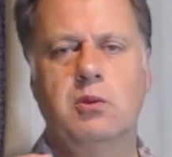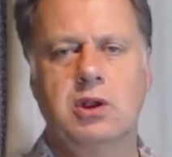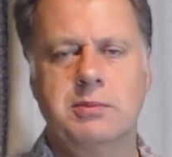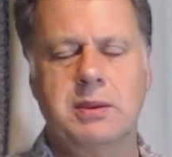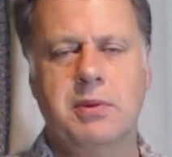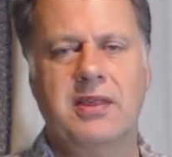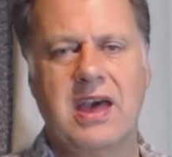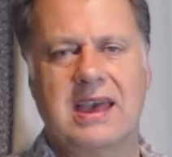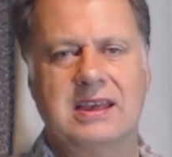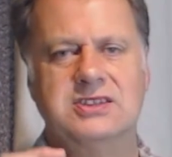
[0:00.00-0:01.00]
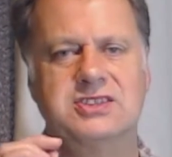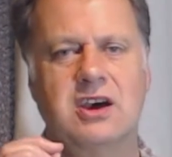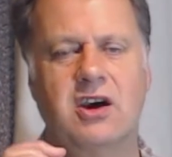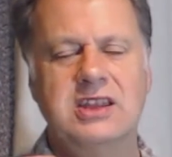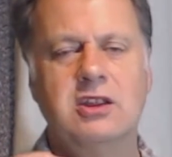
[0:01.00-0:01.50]
And what I mean by that is,
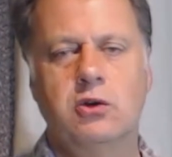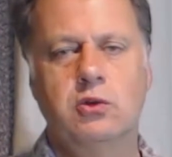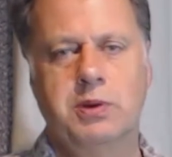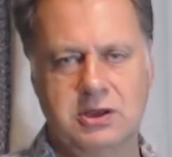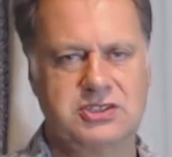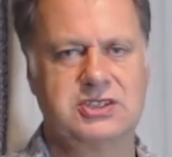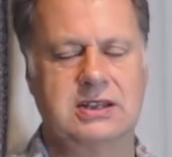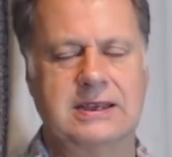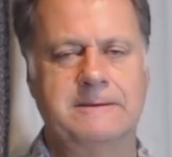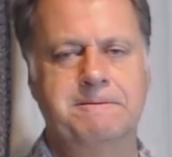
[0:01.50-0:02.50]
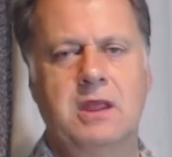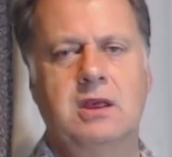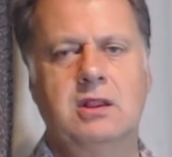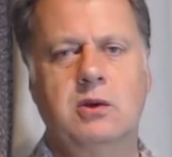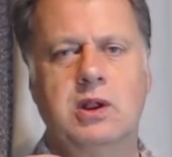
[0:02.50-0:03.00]
I know personally
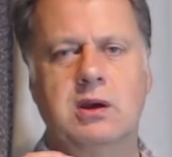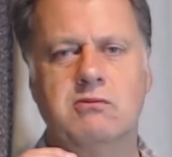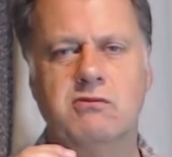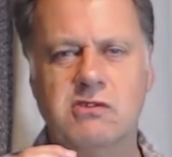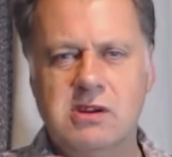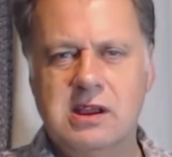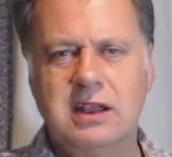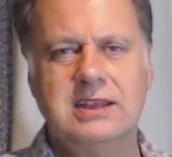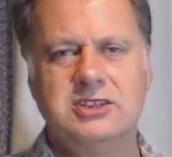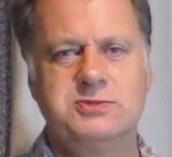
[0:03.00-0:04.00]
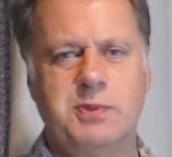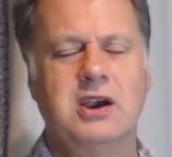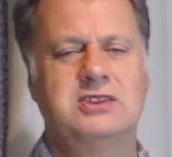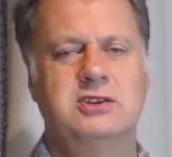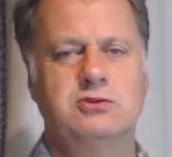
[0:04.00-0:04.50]
that when I'm really
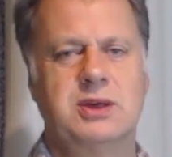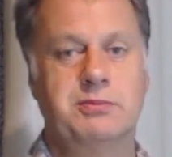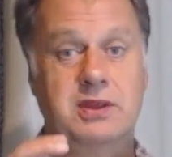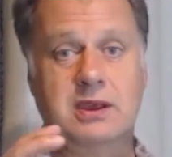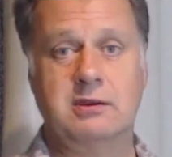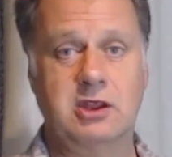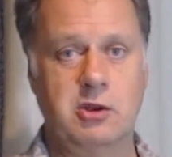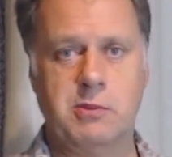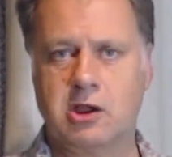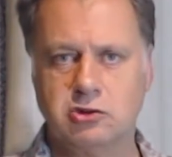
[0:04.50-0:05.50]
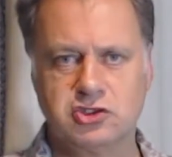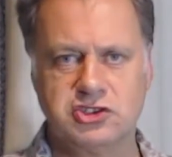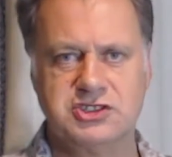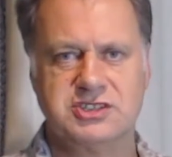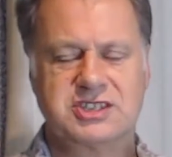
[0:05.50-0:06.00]
inspired to do something, my
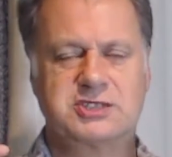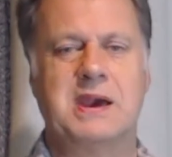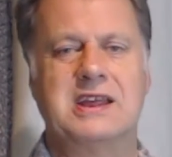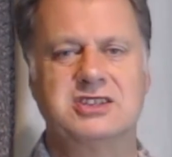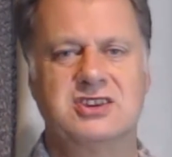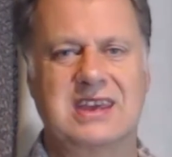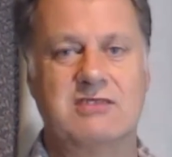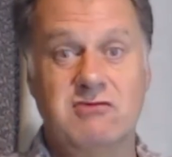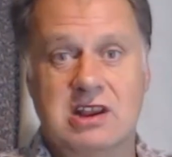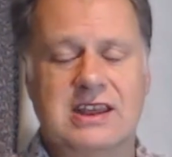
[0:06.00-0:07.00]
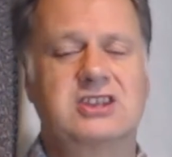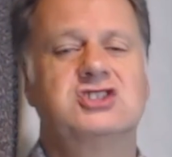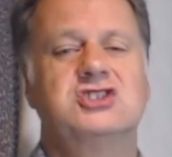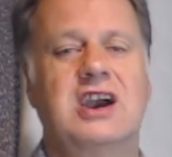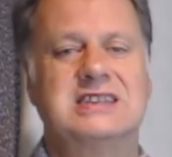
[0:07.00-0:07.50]
consciousness expands, I get really
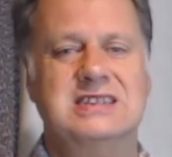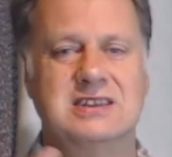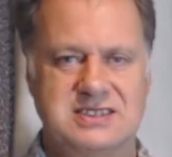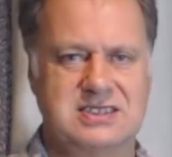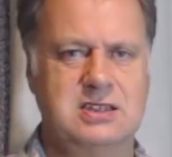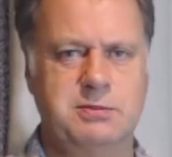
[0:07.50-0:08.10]
excited, I see